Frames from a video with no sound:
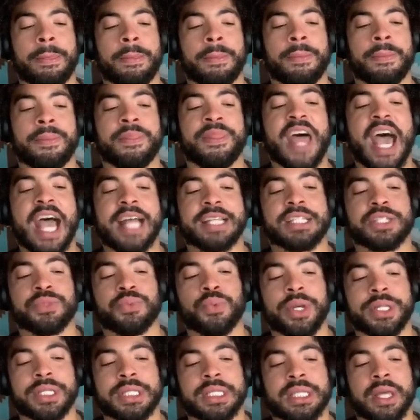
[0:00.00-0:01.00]
that's
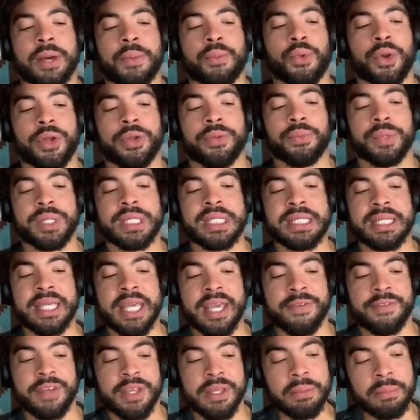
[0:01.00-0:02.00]
what someone was
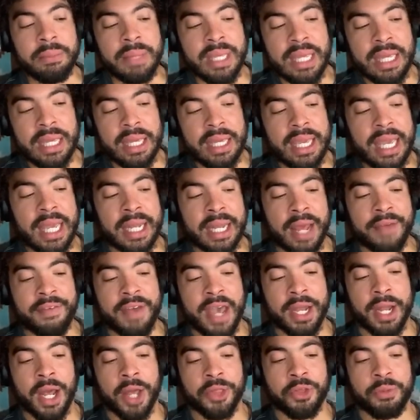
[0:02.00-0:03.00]
giving me, and I've had
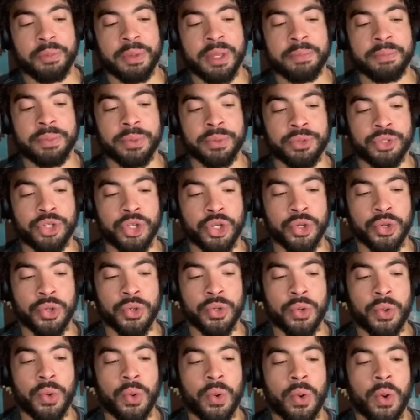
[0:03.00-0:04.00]
other people
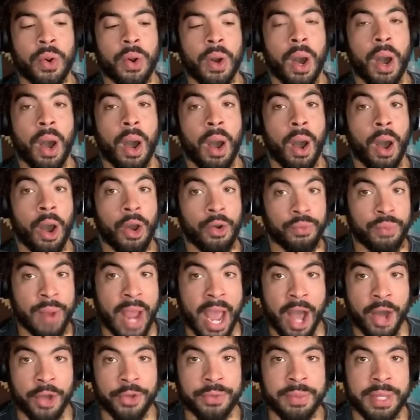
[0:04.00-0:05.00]
do
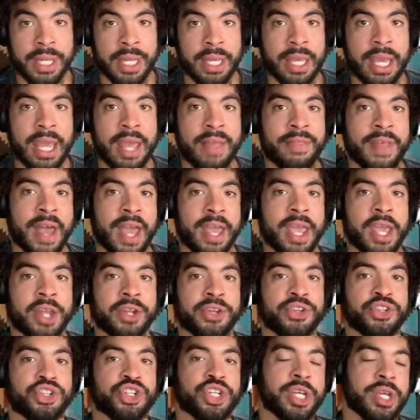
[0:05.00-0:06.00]
around me, and that
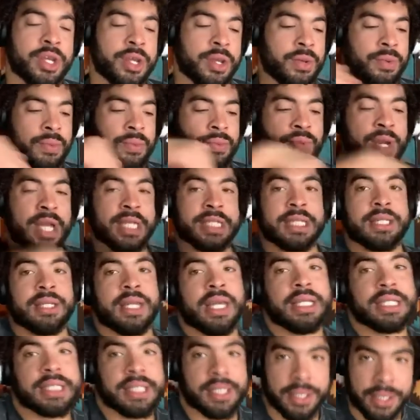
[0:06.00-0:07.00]
energy
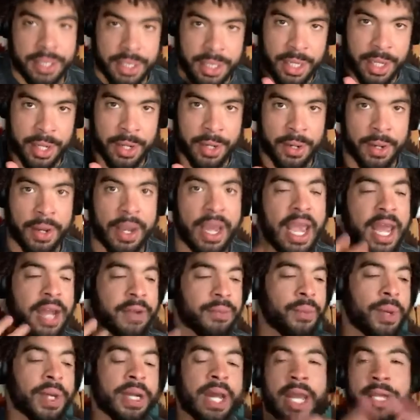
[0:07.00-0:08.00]
resonates in here.
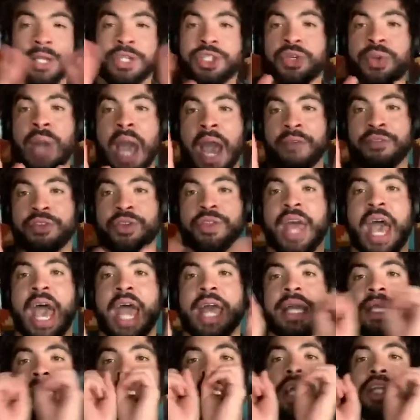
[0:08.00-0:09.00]
And what I do after that
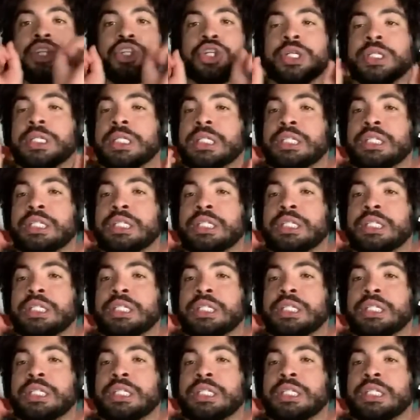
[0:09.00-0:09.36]
is I just